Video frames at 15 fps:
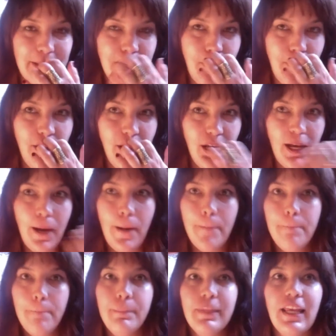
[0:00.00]
So
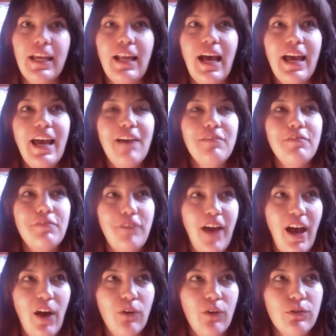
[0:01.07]
and I have
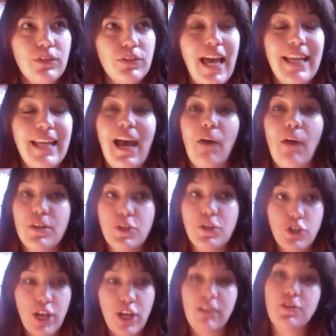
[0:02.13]
found, and now
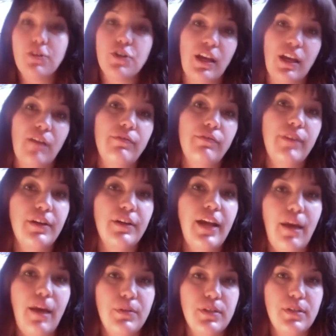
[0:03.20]
it's changing, I'm very
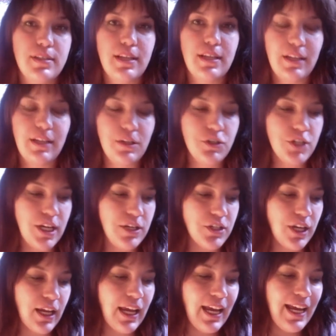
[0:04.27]
happy to say there's
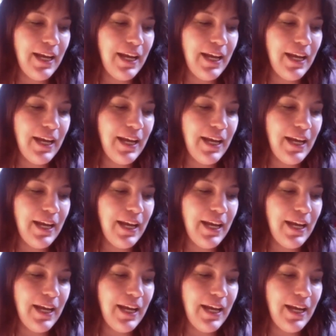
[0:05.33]
changing,